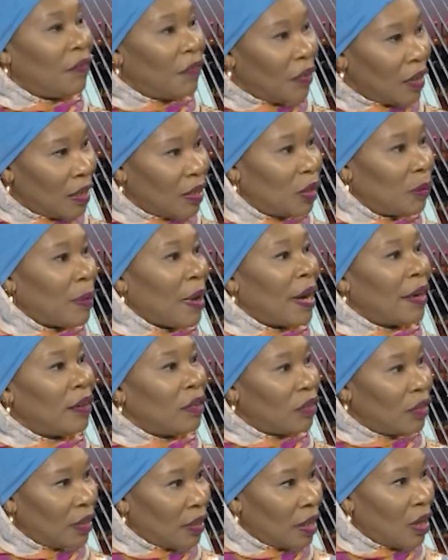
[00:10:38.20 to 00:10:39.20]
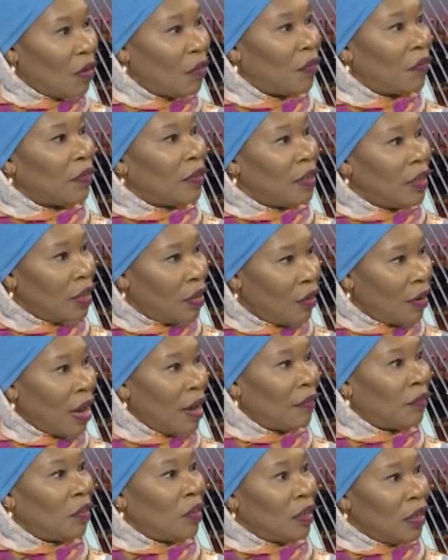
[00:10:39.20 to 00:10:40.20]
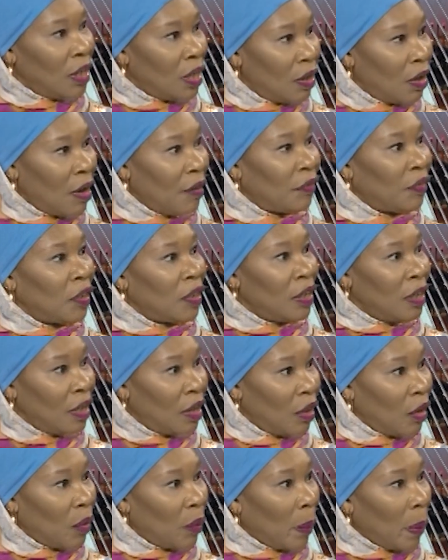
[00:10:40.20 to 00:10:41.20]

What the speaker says: funds by yourself year after year after year.